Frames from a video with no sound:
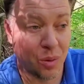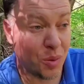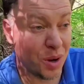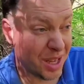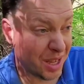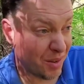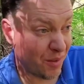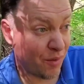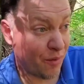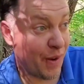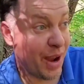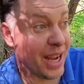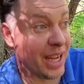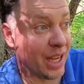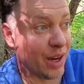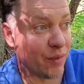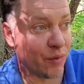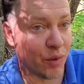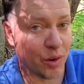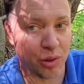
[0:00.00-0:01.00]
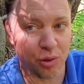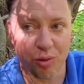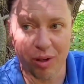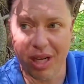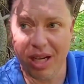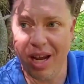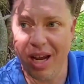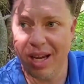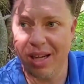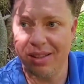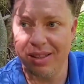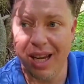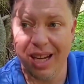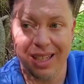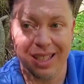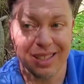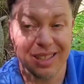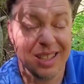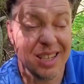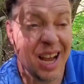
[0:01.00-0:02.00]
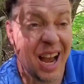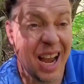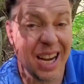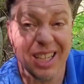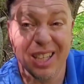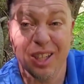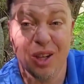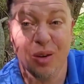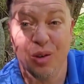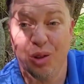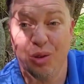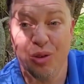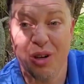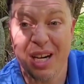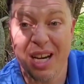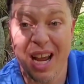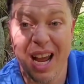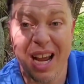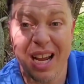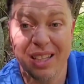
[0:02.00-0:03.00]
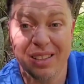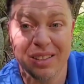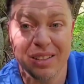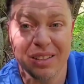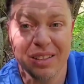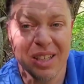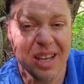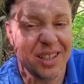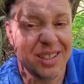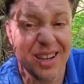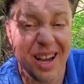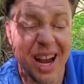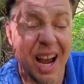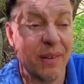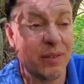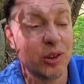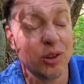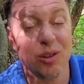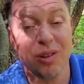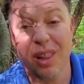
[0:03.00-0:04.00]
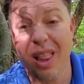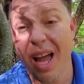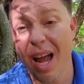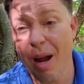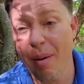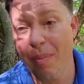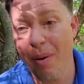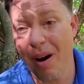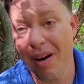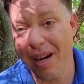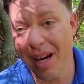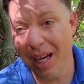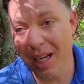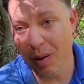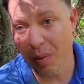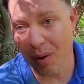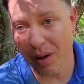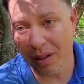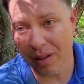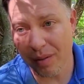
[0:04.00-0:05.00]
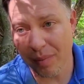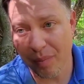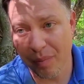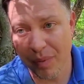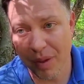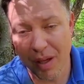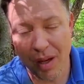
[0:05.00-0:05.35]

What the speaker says: We can fake it for 3 days. I can go 3 days and not have to rely upon anyone.